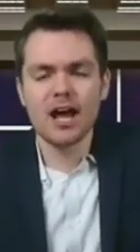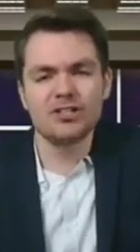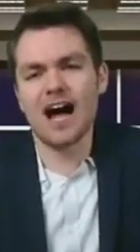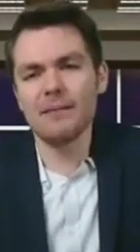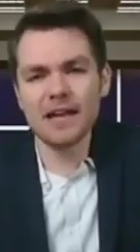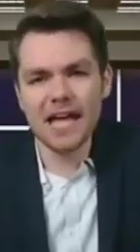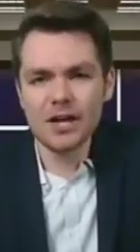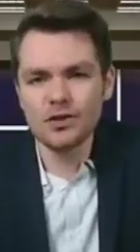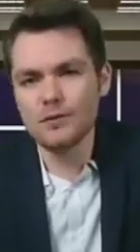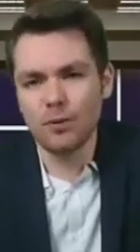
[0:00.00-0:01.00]
John
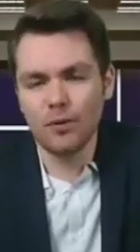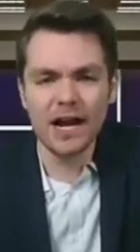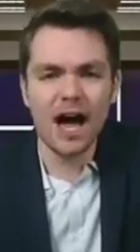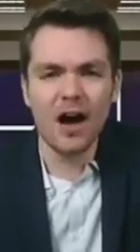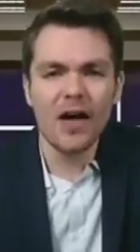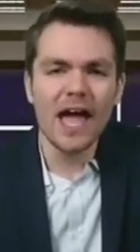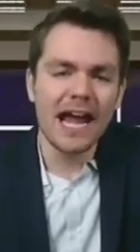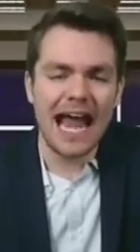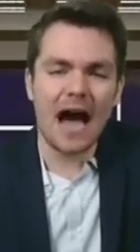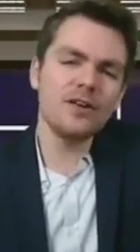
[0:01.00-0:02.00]
McCain 2.0,
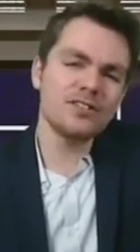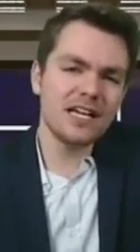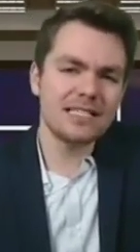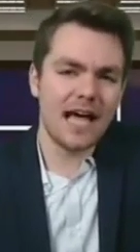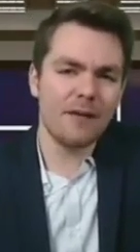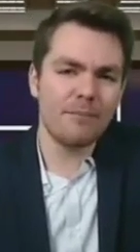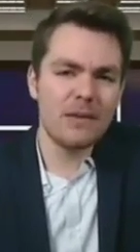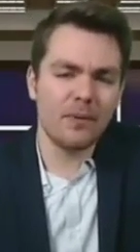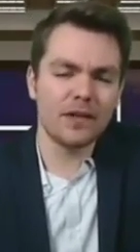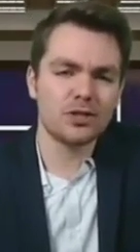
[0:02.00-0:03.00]
now he's going to tell
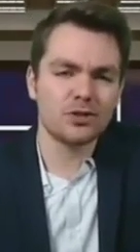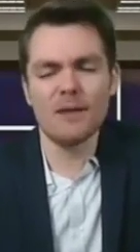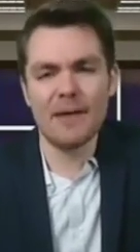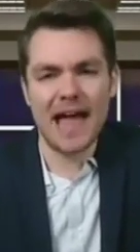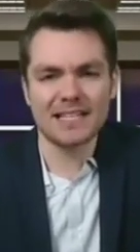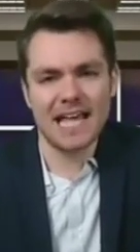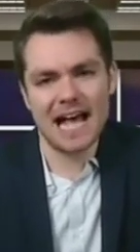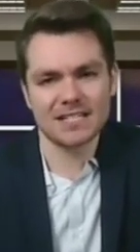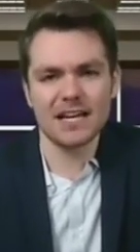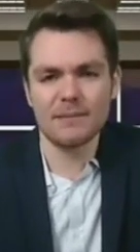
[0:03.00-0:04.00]
people in Trump hats
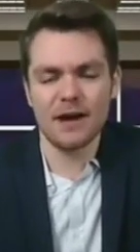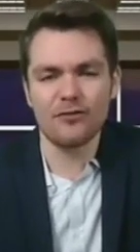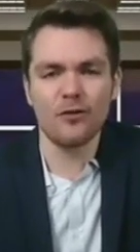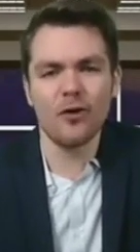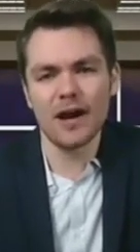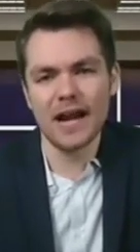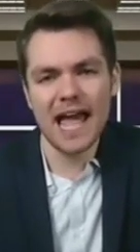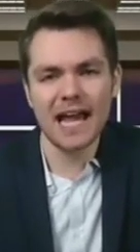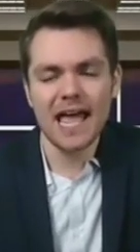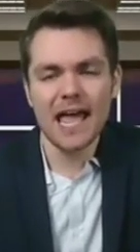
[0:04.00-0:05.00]
asking about foreign
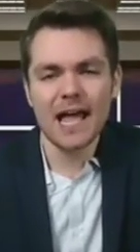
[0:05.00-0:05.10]
aid